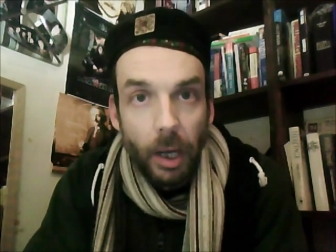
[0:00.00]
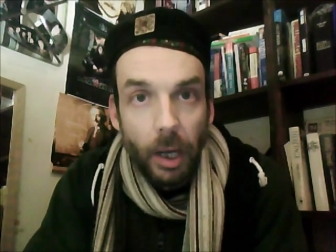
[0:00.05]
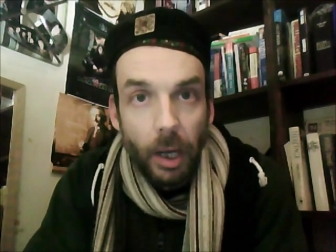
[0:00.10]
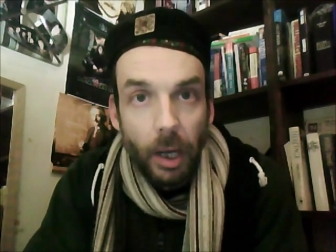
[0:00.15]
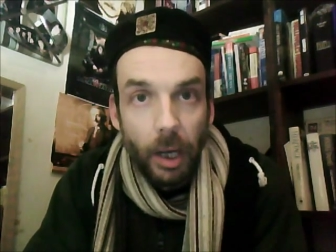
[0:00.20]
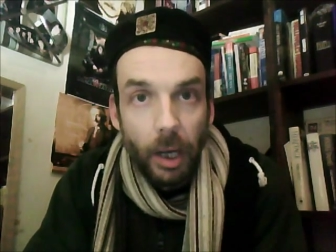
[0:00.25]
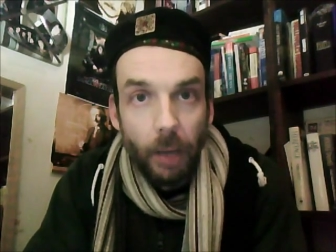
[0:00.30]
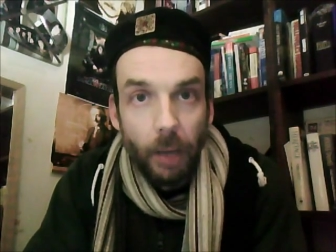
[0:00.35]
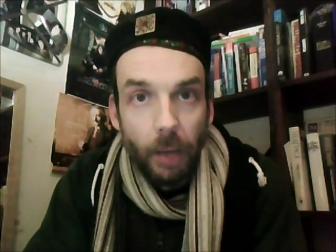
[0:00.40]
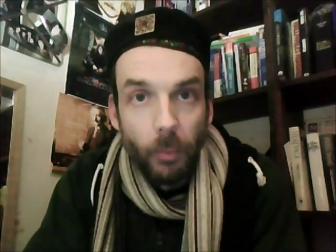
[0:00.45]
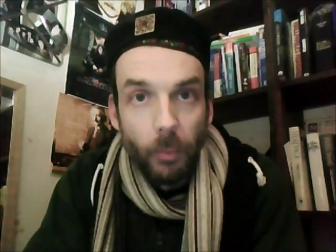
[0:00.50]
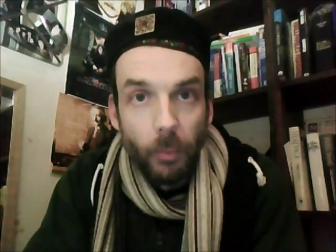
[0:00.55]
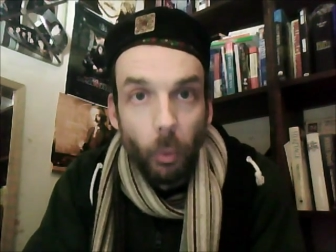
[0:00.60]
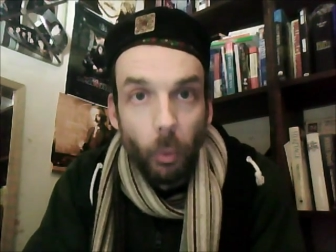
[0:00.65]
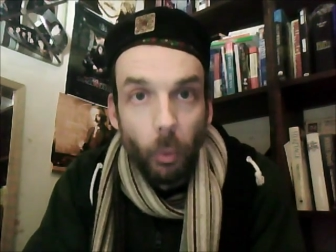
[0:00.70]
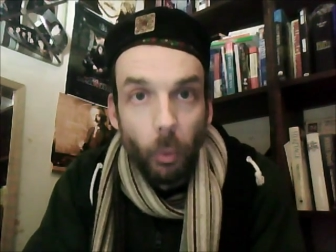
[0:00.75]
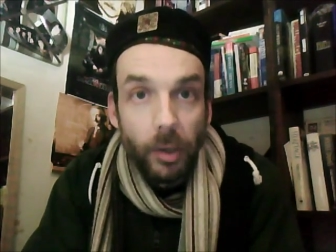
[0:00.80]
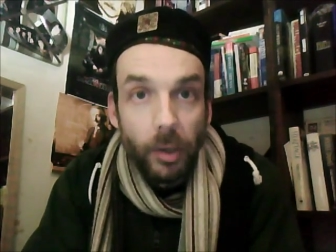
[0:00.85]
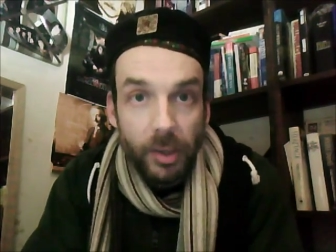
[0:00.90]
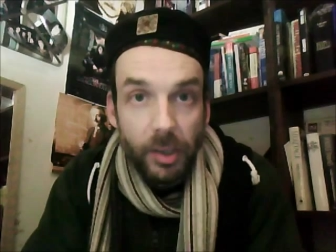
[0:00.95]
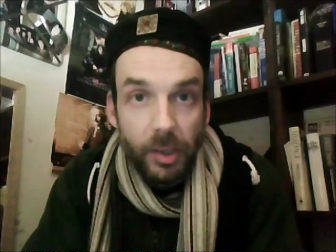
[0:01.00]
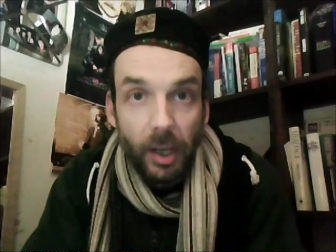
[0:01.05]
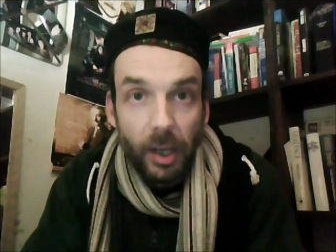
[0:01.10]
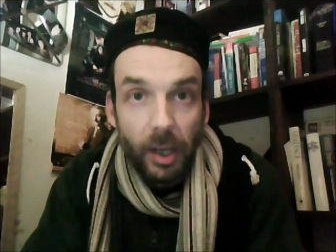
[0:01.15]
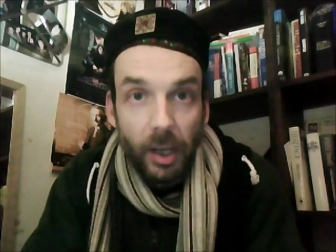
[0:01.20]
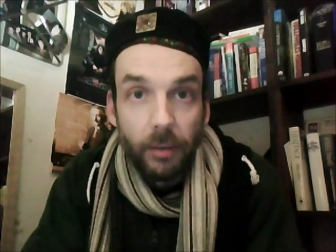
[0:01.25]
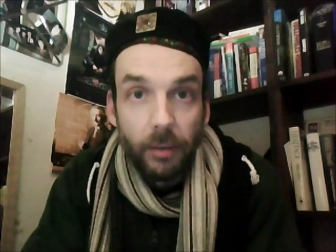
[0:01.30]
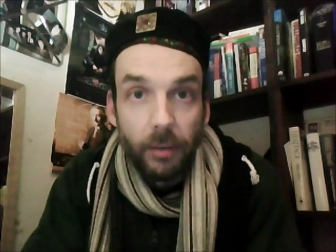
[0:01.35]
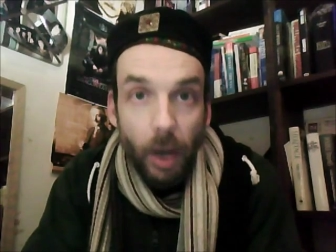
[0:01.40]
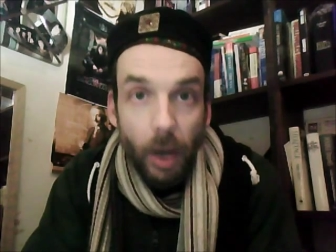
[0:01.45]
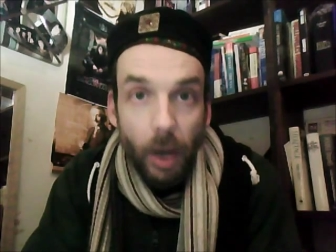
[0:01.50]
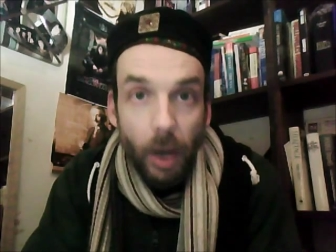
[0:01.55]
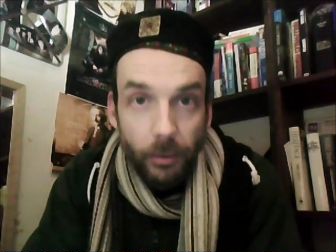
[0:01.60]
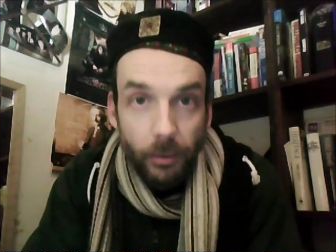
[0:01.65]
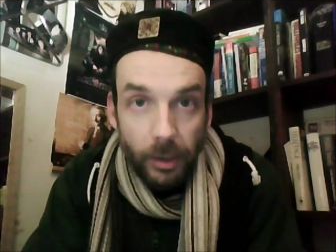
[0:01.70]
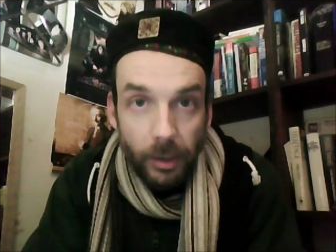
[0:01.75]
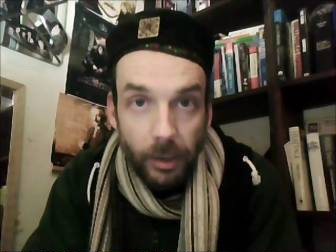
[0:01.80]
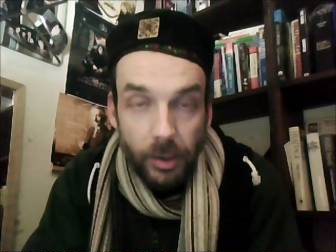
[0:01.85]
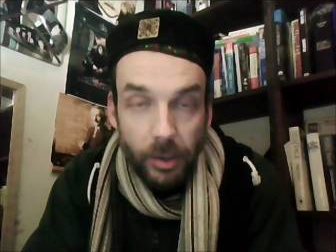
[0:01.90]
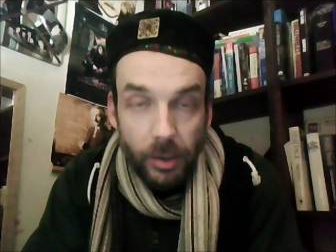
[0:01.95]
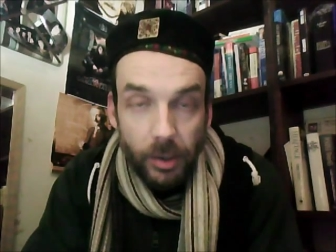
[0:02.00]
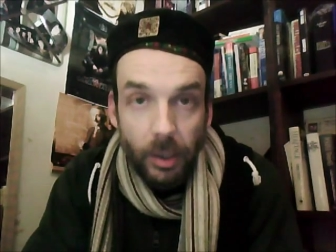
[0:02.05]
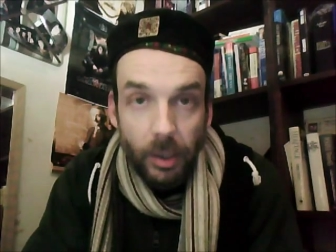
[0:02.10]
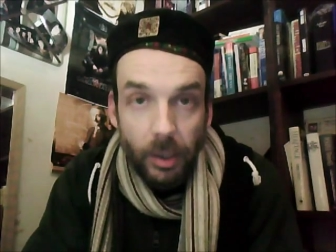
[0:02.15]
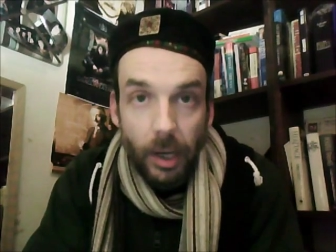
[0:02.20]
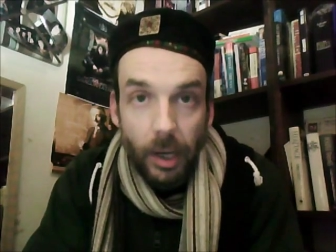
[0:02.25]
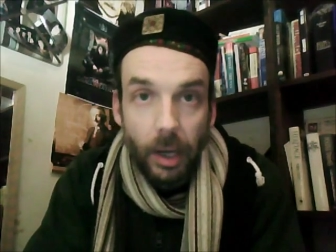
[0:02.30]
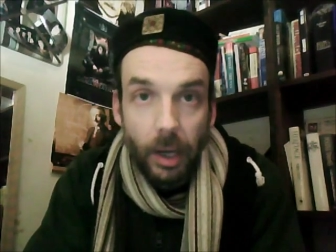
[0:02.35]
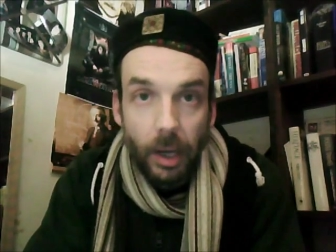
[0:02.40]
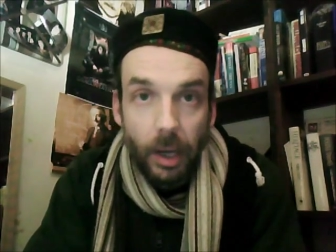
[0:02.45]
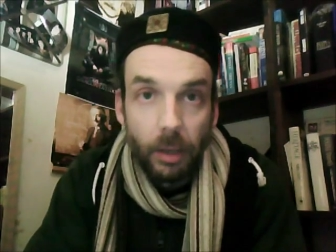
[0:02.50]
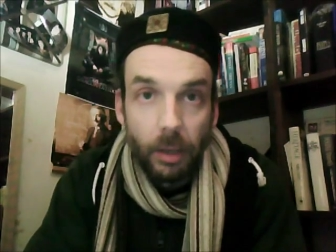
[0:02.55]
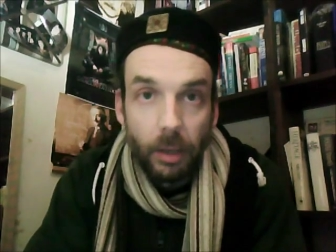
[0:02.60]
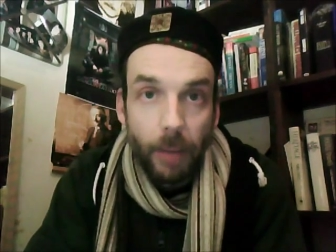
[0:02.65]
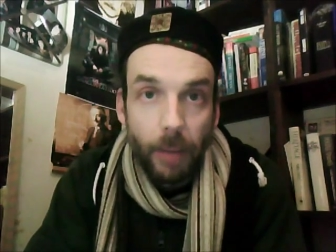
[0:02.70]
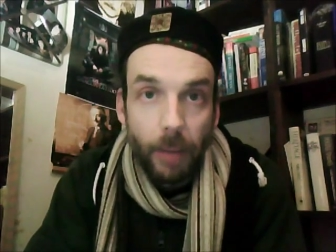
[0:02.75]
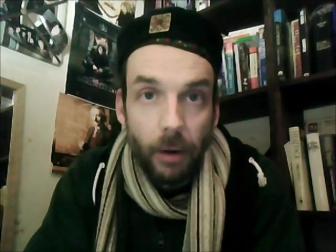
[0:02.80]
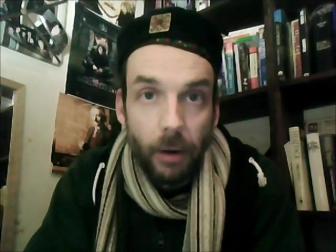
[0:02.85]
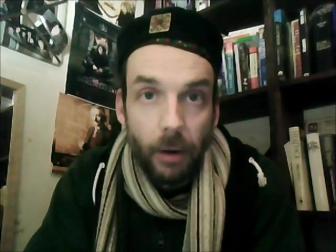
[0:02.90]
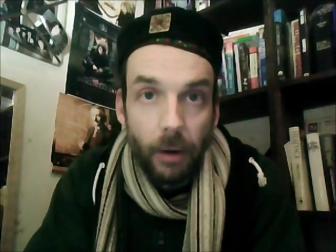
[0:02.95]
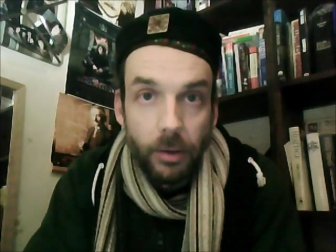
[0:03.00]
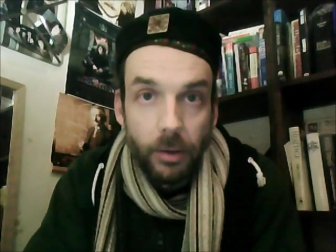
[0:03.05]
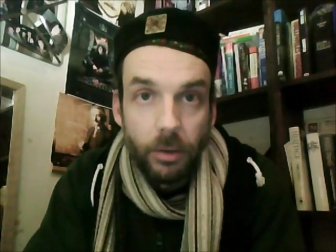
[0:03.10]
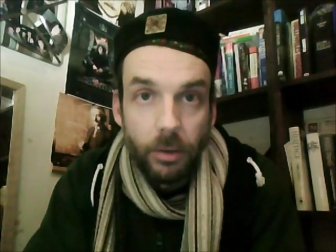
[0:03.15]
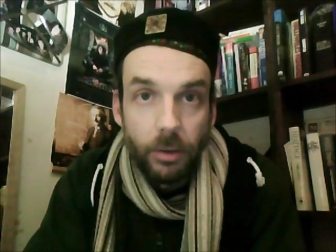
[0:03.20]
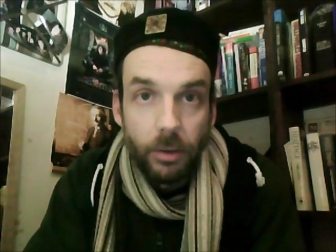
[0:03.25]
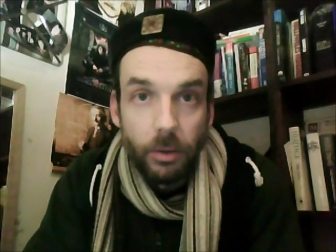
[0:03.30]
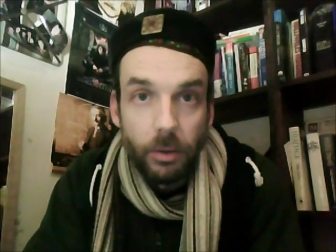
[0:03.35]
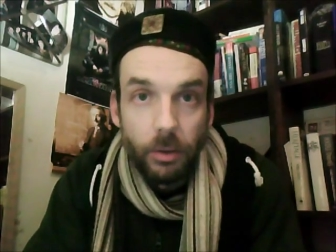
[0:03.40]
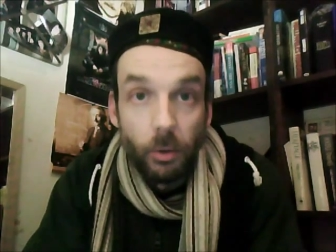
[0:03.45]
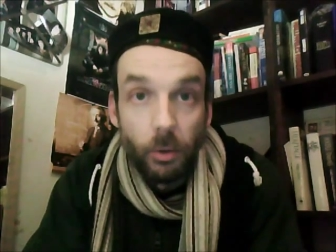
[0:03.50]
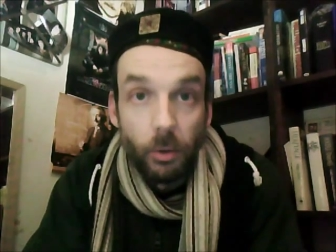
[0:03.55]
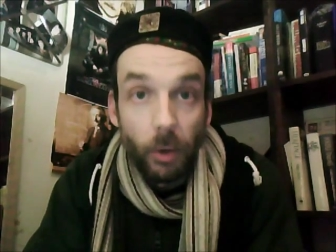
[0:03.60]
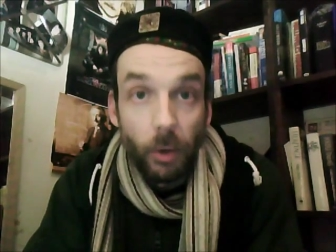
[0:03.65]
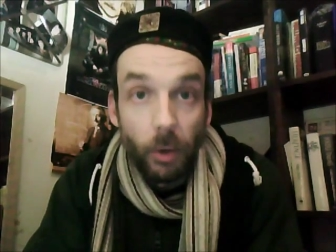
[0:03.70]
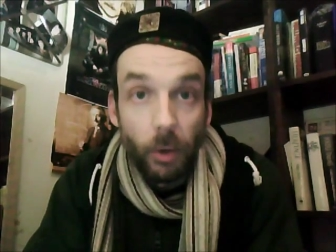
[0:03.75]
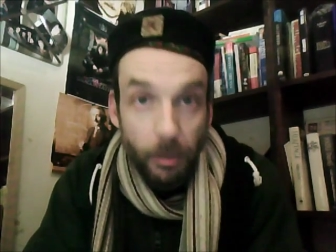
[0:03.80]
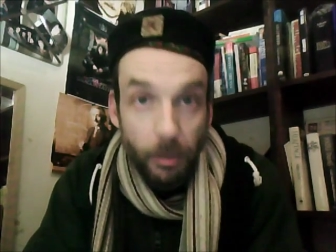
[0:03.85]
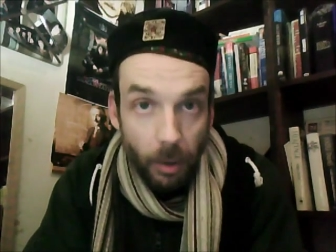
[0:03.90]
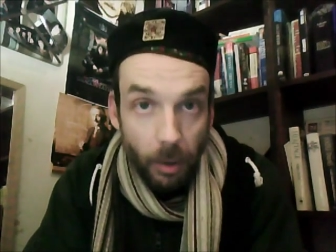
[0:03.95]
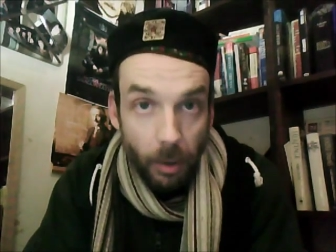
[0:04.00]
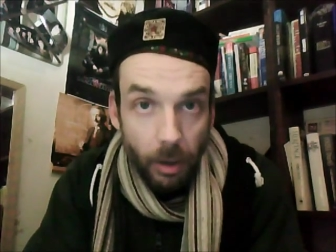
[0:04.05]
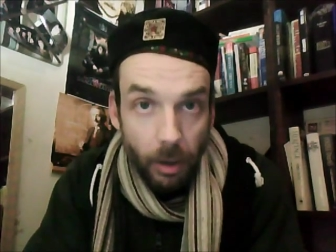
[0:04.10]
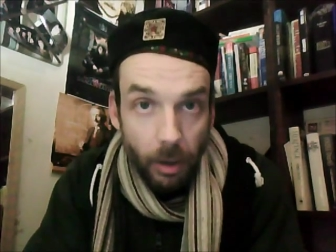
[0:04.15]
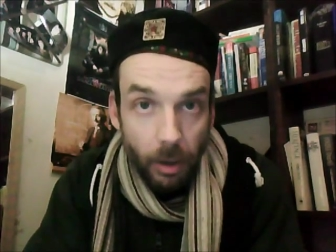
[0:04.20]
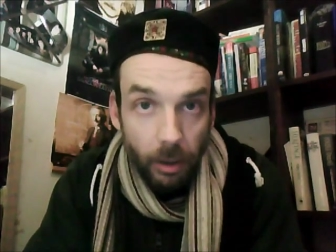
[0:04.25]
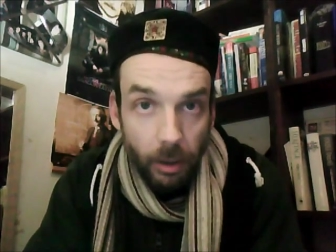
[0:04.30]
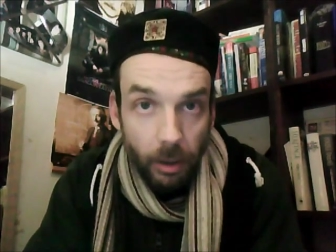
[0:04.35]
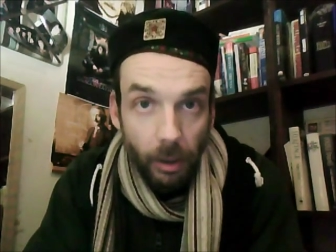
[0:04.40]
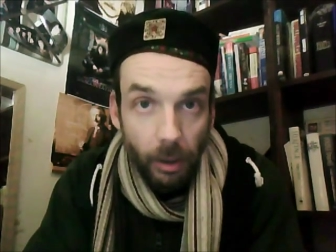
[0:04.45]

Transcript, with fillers: um, one is the kind of obvious con uh, comparison to Gorky Park,